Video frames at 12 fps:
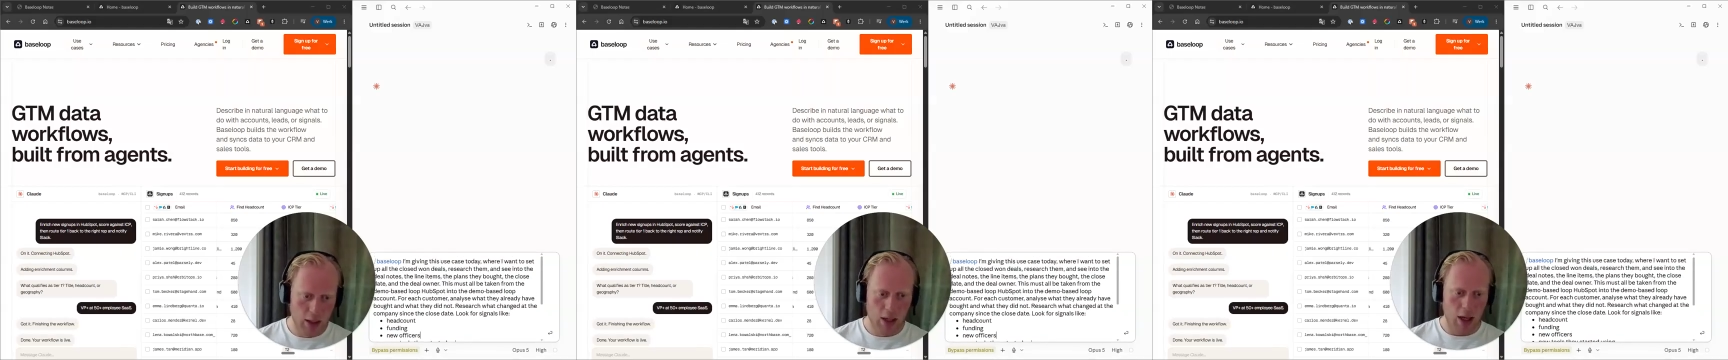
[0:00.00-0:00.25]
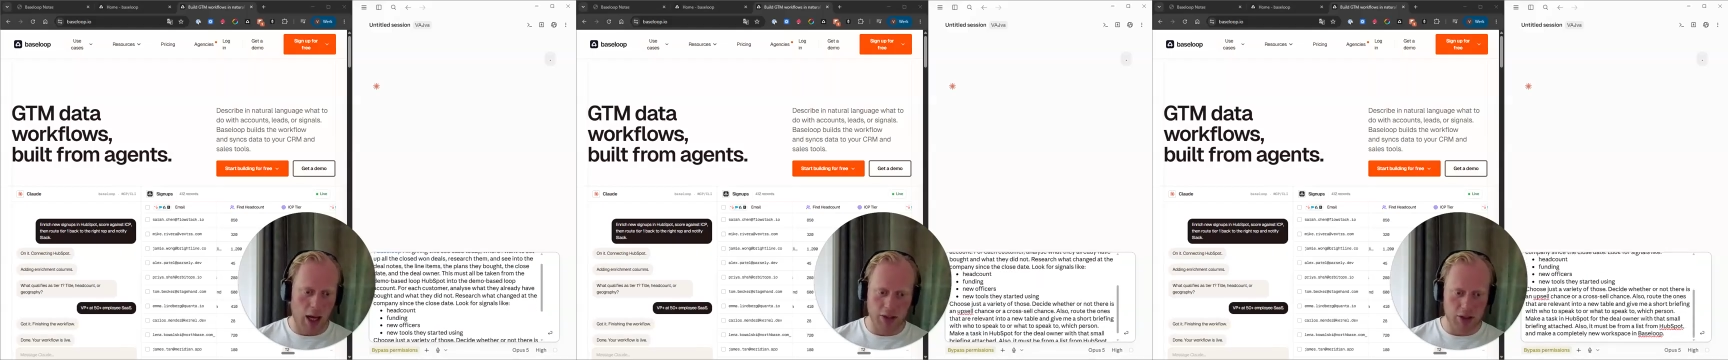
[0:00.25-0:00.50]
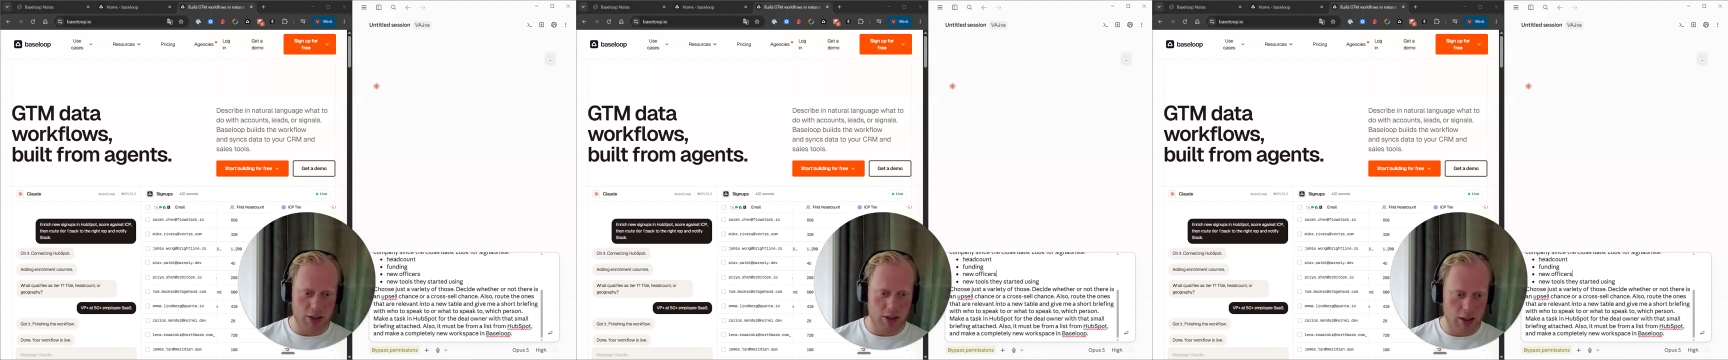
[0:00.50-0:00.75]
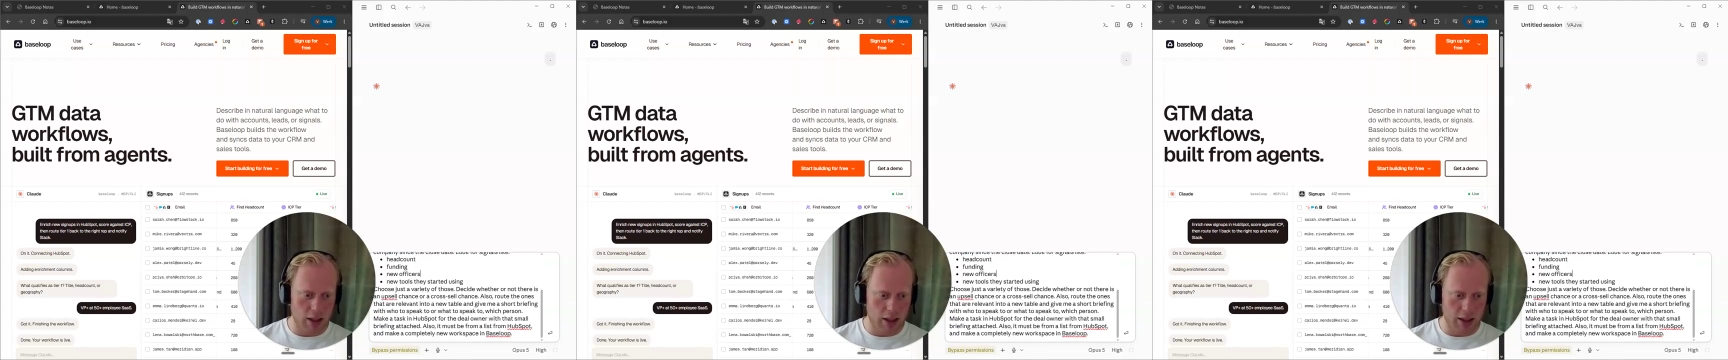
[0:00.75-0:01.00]
I just
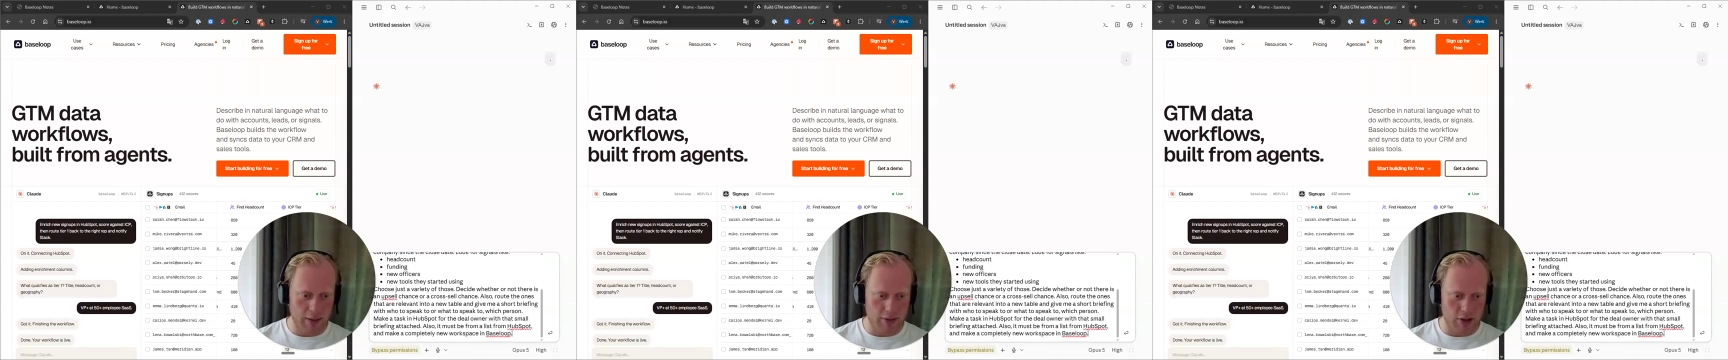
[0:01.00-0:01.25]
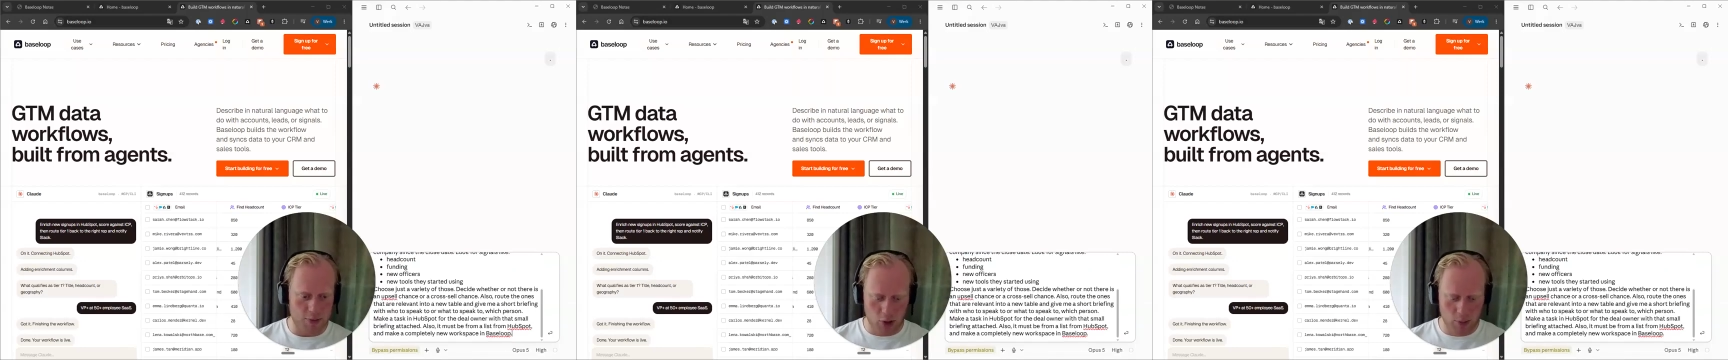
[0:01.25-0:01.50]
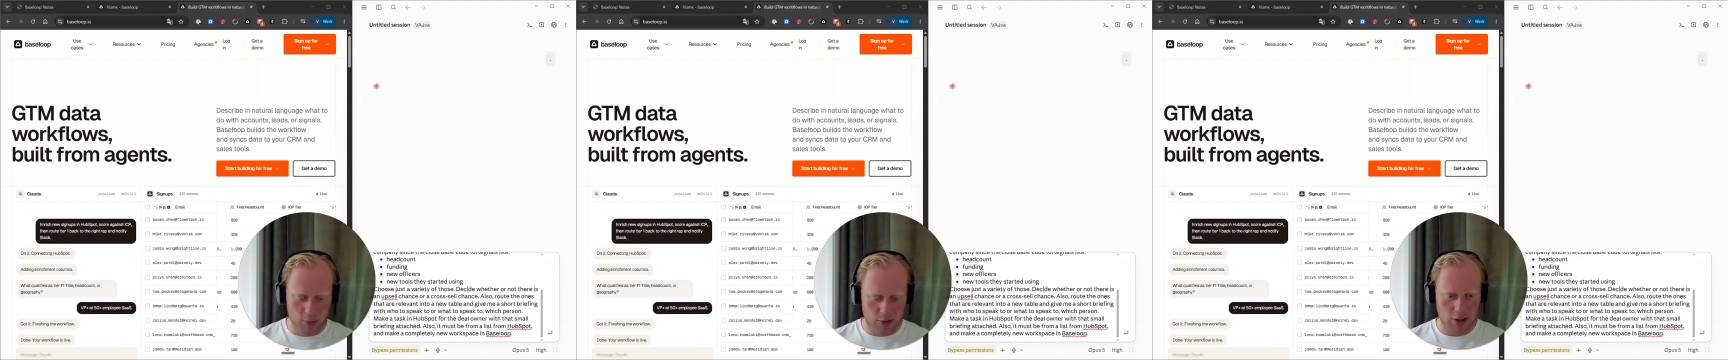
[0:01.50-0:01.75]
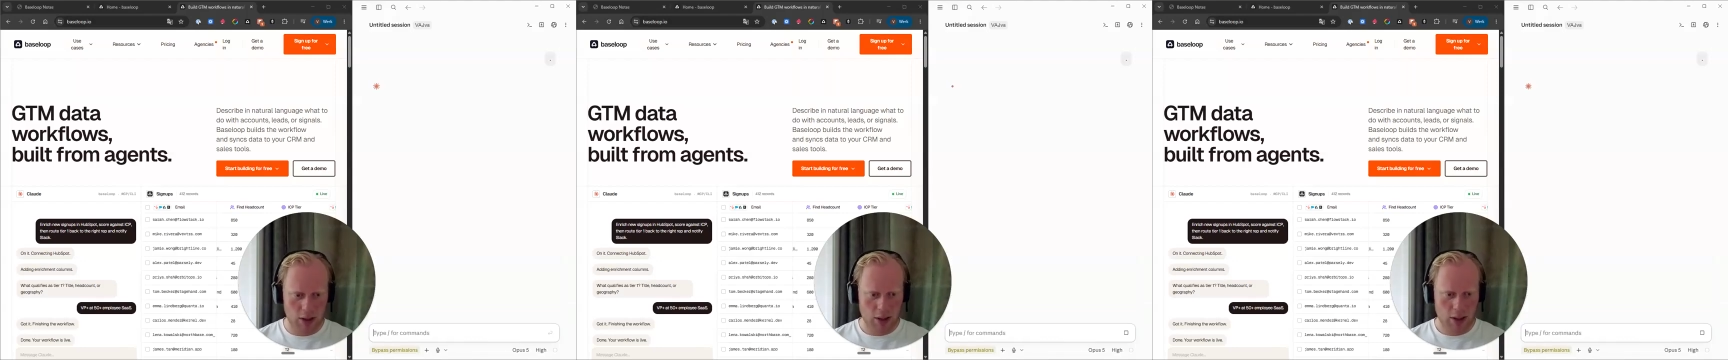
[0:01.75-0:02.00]
gave this prompt,
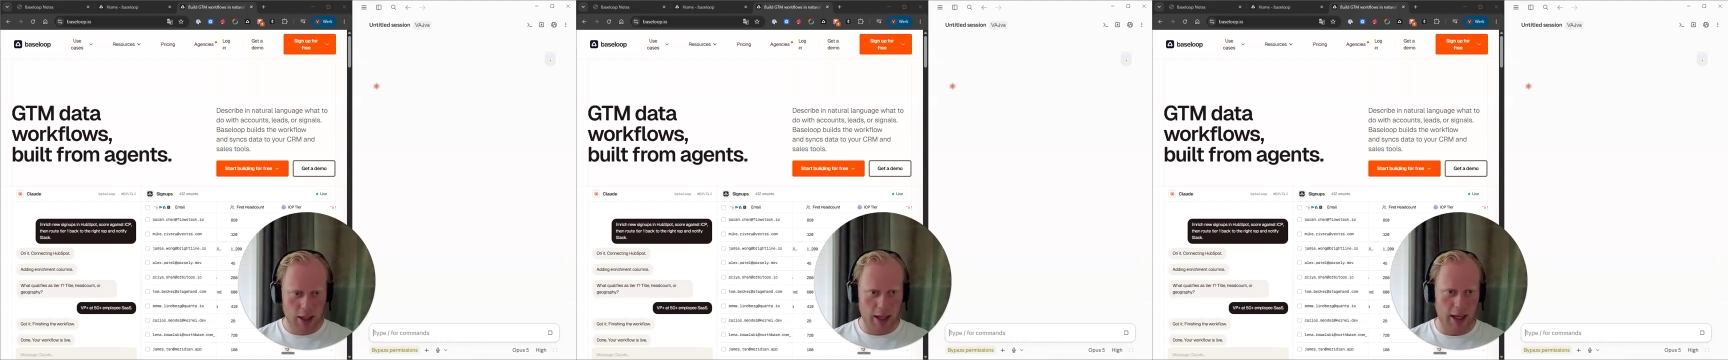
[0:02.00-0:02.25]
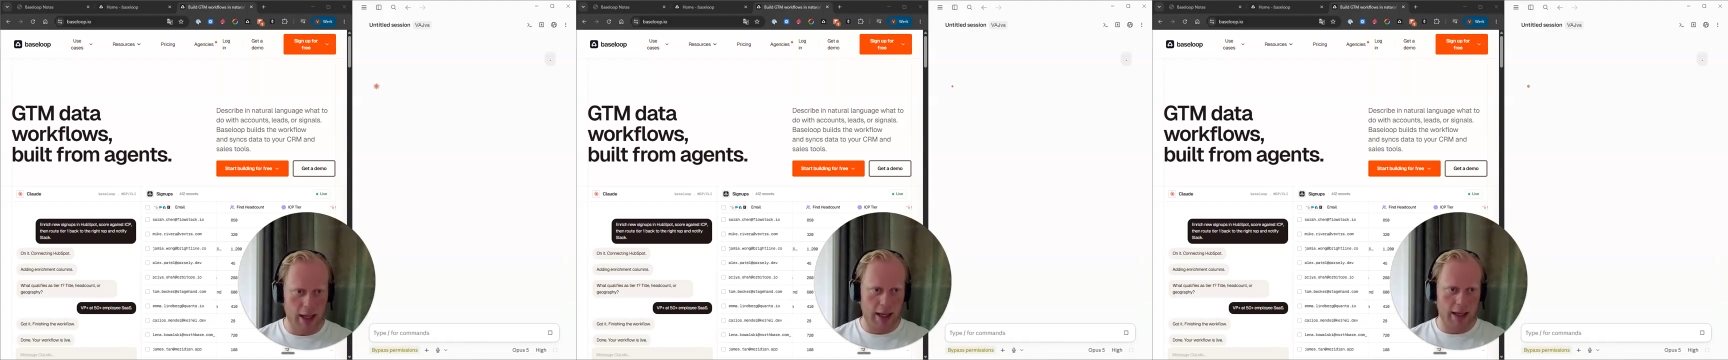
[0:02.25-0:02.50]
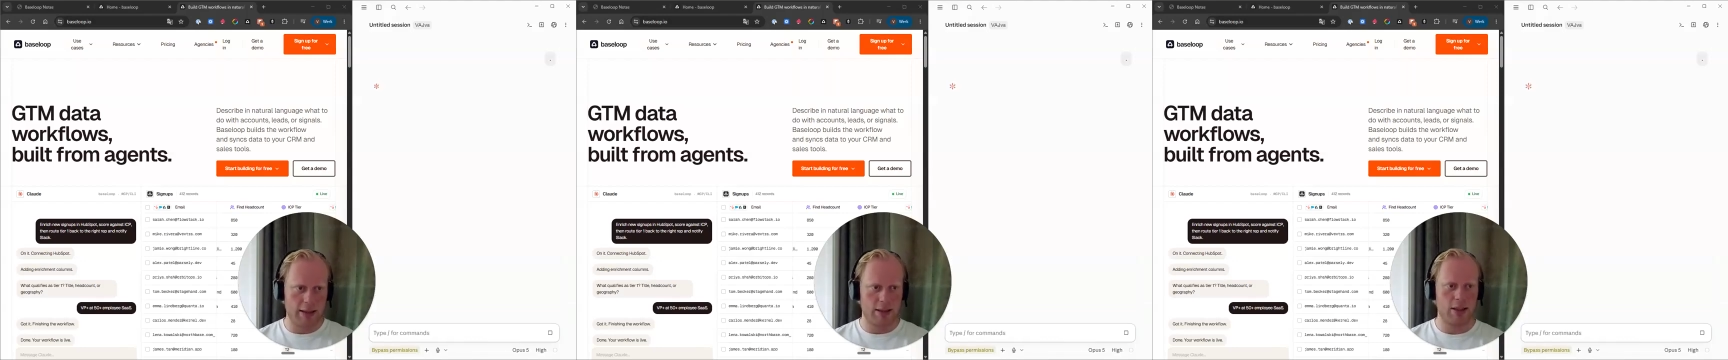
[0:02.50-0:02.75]
and